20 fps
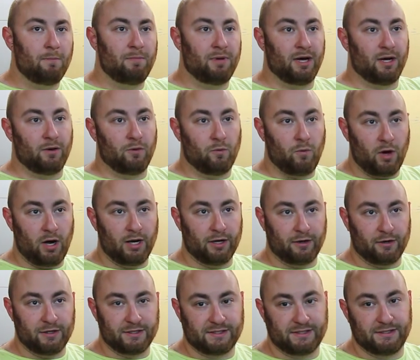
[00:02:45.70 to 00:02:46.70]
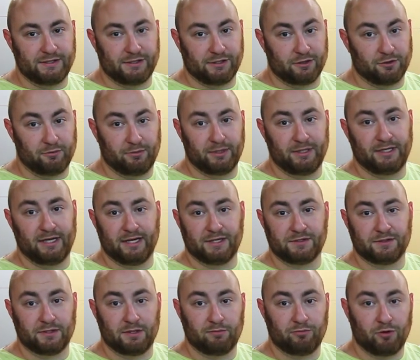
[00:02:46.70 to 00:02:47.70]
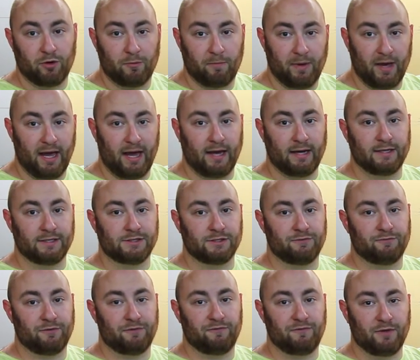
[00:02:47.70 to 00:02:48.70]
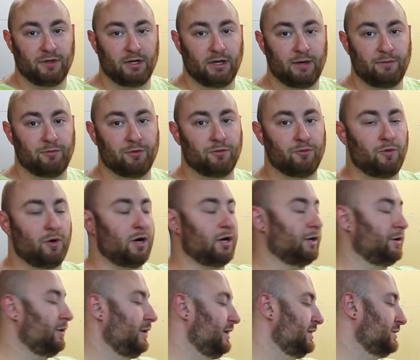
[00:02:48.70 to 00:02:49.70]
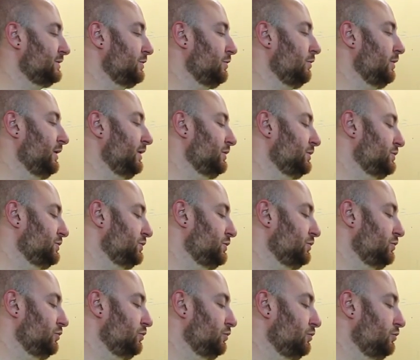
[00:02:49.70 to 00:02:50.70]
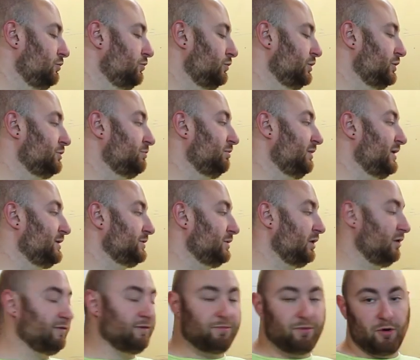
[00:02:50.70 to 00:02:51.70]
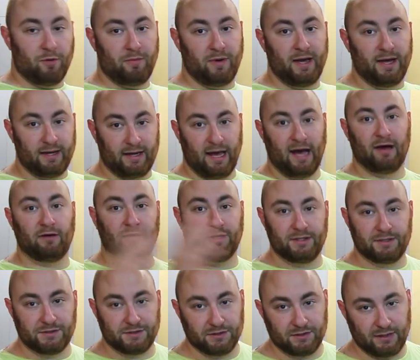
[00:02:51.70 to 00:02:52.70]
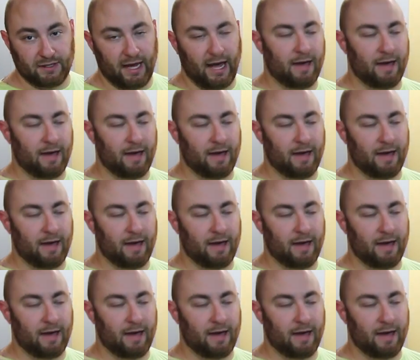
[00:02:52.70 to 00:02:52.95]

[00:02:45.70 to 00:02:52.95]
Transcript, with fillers: But water is considerably denser than propane, and so if we fill it up with water, it's going to displace all the propane out into the